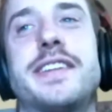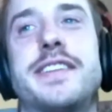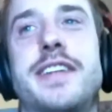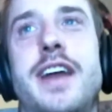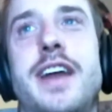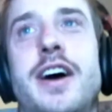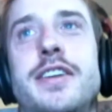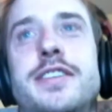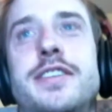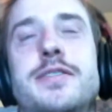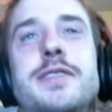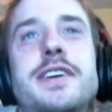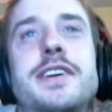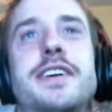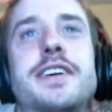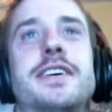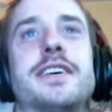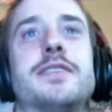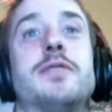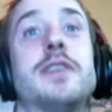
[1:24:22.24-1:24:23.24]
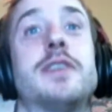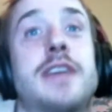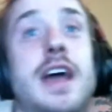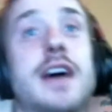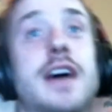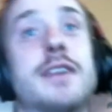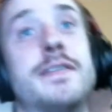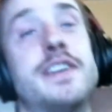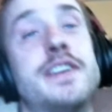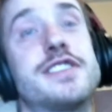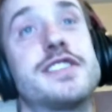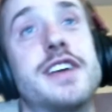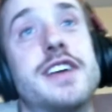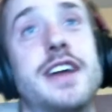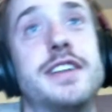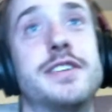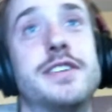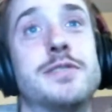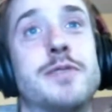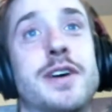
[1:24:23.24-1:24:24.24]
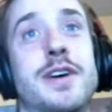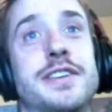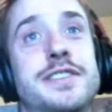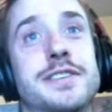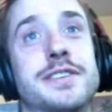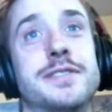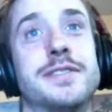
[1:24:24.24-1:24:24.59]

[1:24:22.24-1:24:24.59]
I'll do like a, yeah, eventually I do want to.